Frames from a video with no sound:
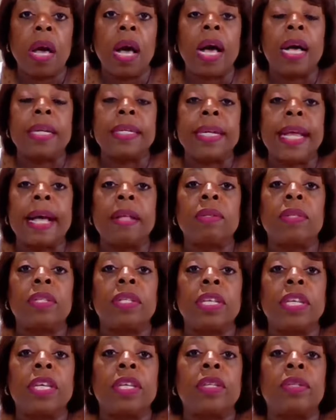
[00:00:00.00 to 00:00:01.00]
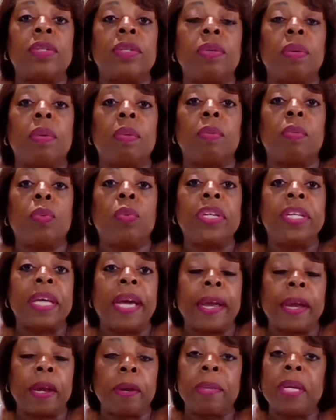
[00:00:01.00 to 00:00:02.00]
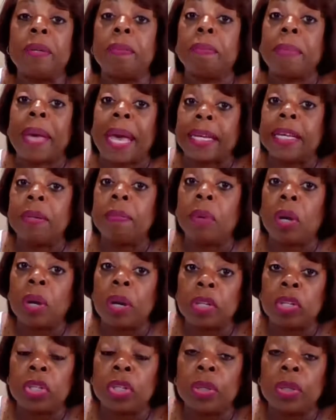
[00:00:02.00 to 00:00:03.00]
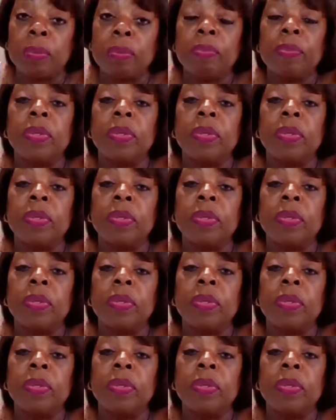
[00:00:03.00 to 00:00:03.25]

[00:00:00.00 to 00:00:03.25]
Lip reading: announced his retirement back in March.